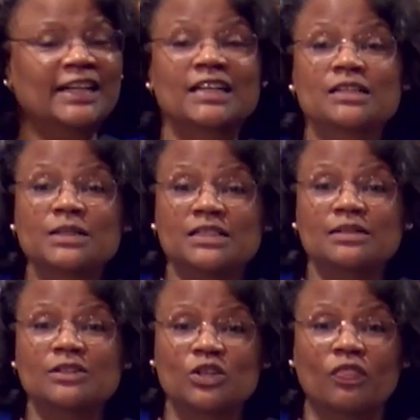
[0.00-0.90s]
And he's
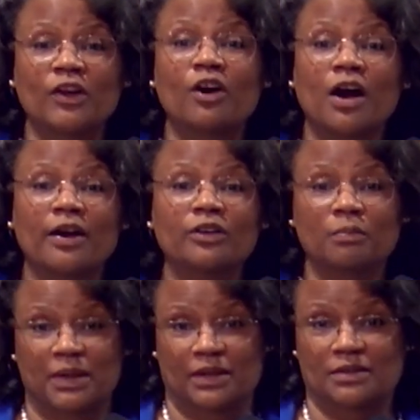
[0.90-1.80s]
listening to their
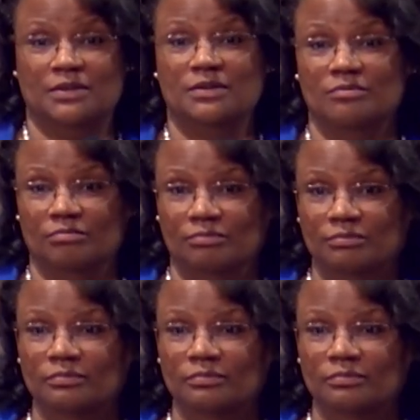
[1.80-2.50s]
arguments.